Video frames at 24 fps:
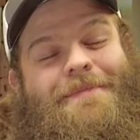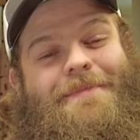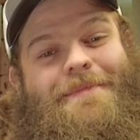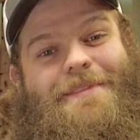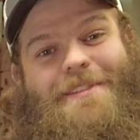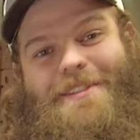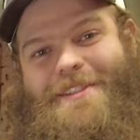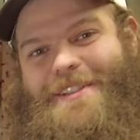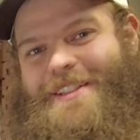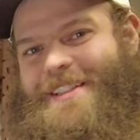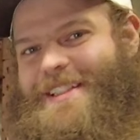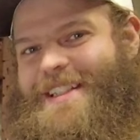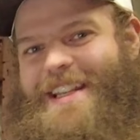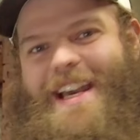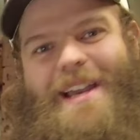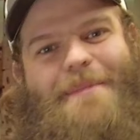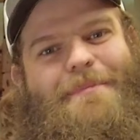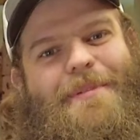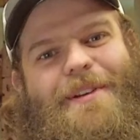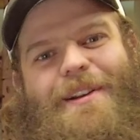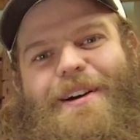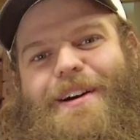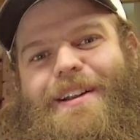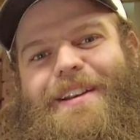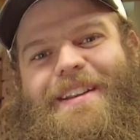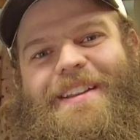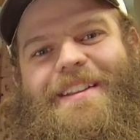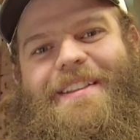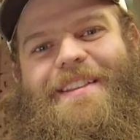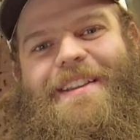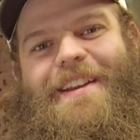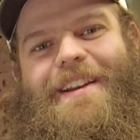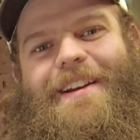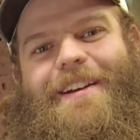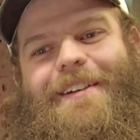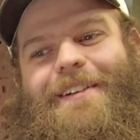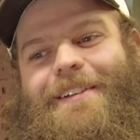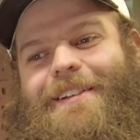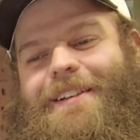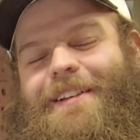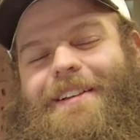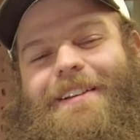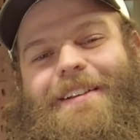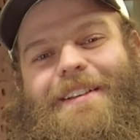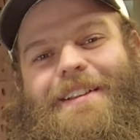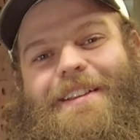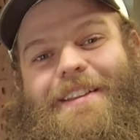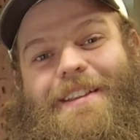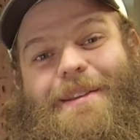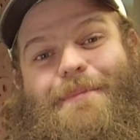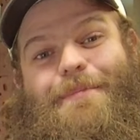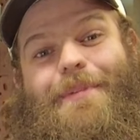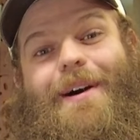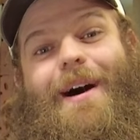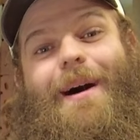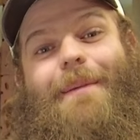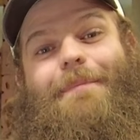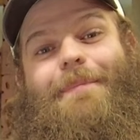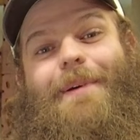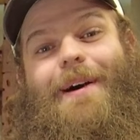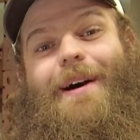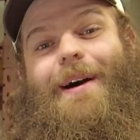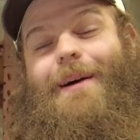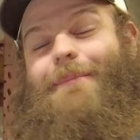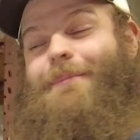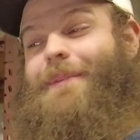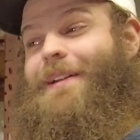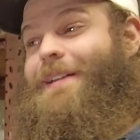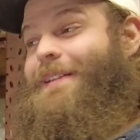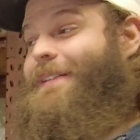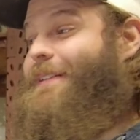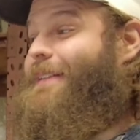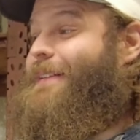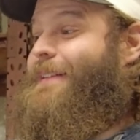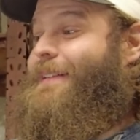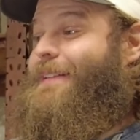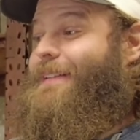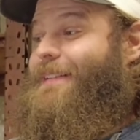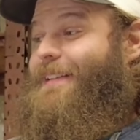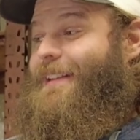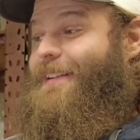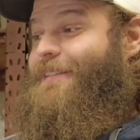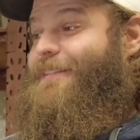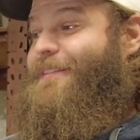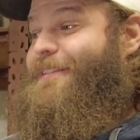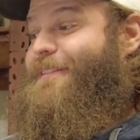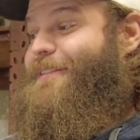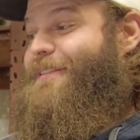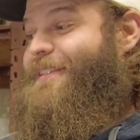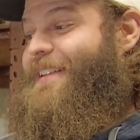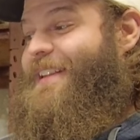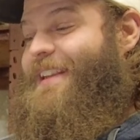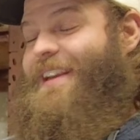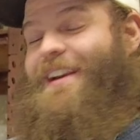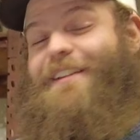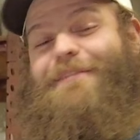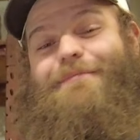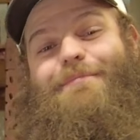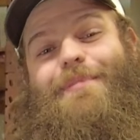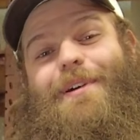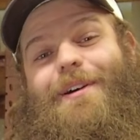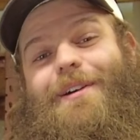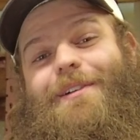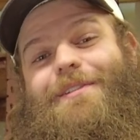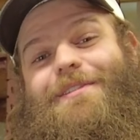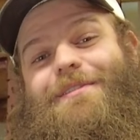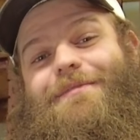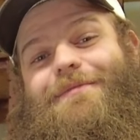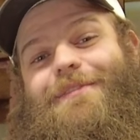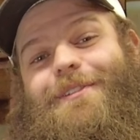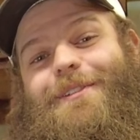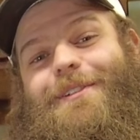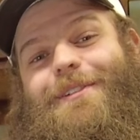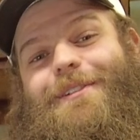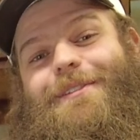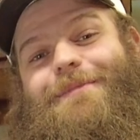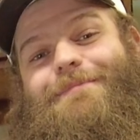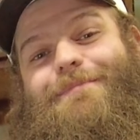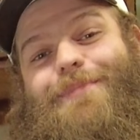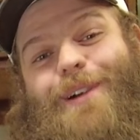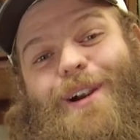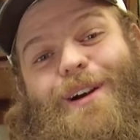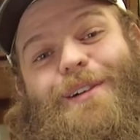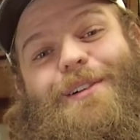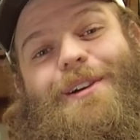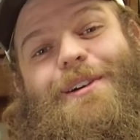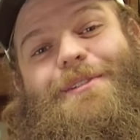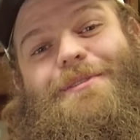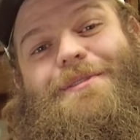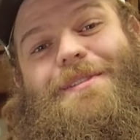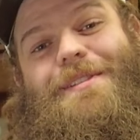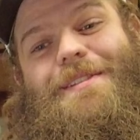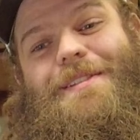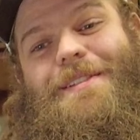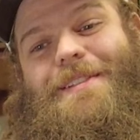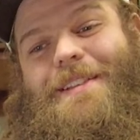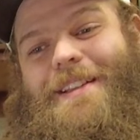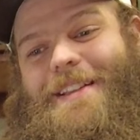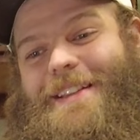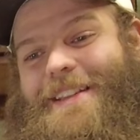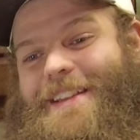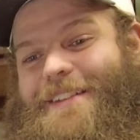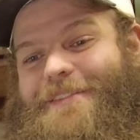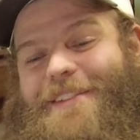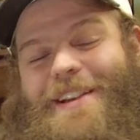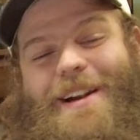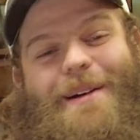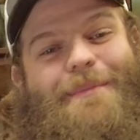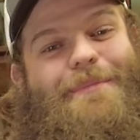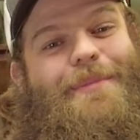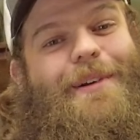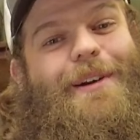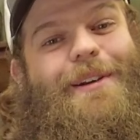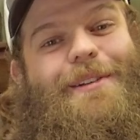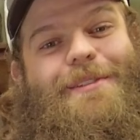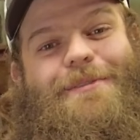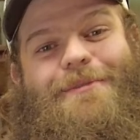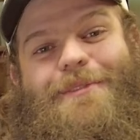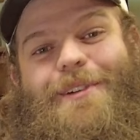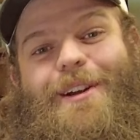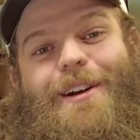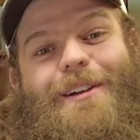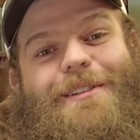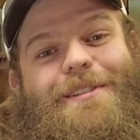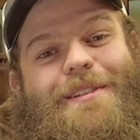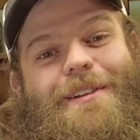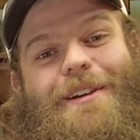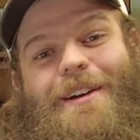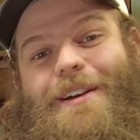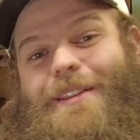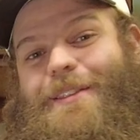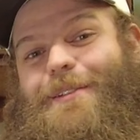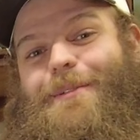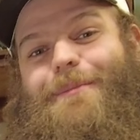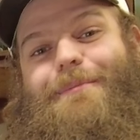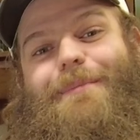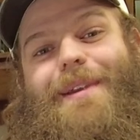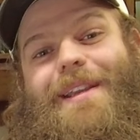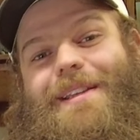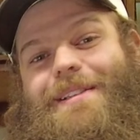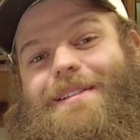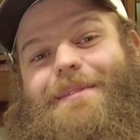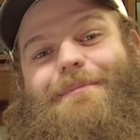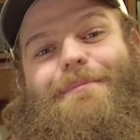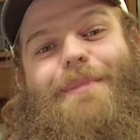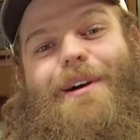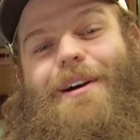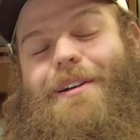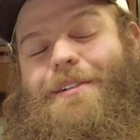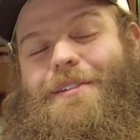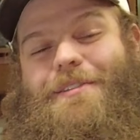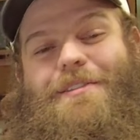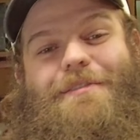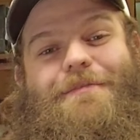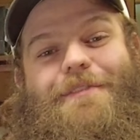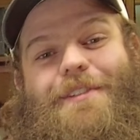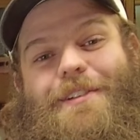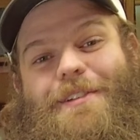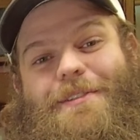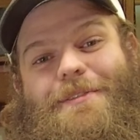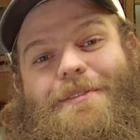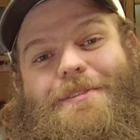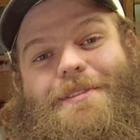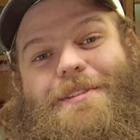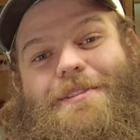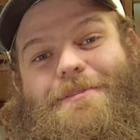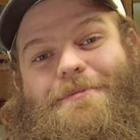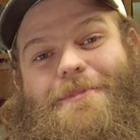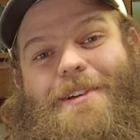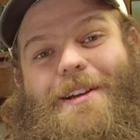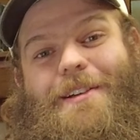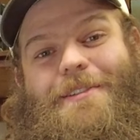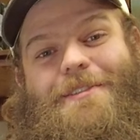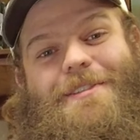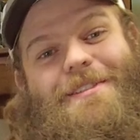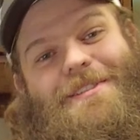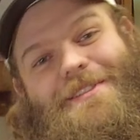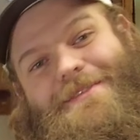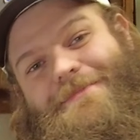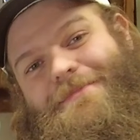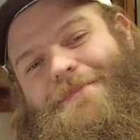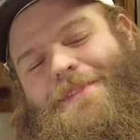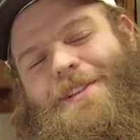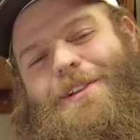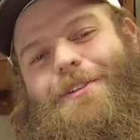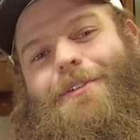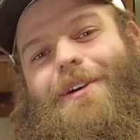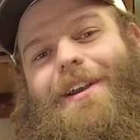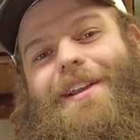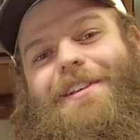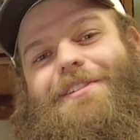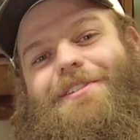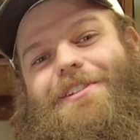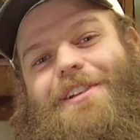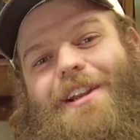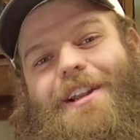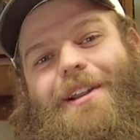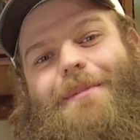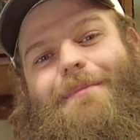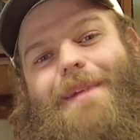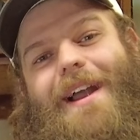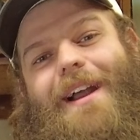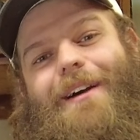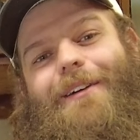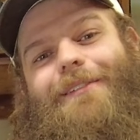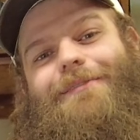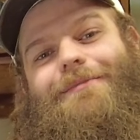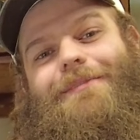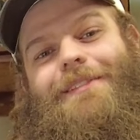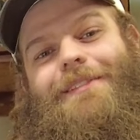Just type it on in there and they pop up. They don't only have parts for Broncos, they've got parts for all other makes and models of vehicles as well. Just go ahead and check them out.